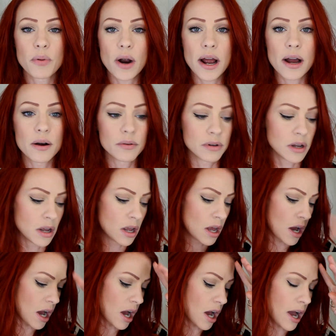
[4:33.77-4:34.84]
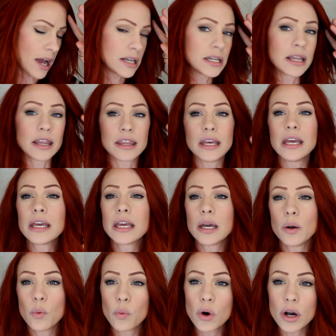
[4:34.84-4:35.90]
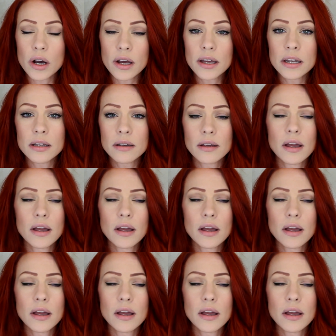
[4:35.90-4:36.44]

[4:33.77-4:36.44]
brown. I didn't think it would.